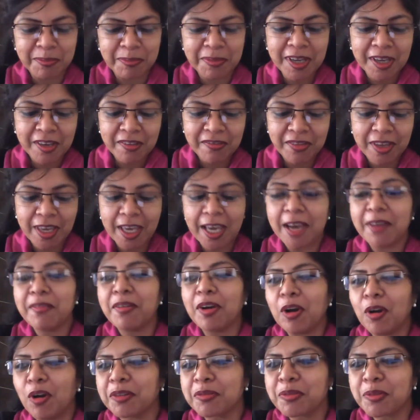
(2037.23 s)
We have a
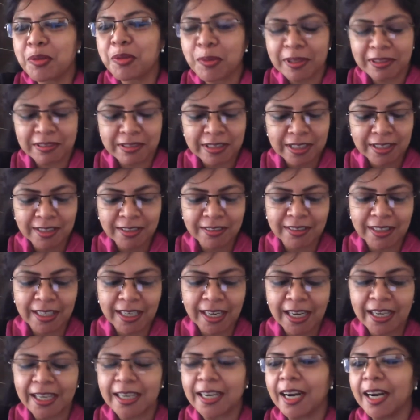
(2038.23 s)
lot of questions, and
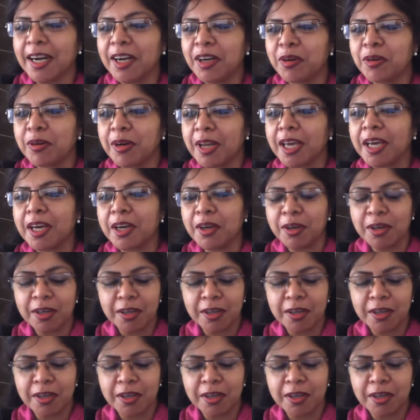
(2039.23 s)
I'll try to take a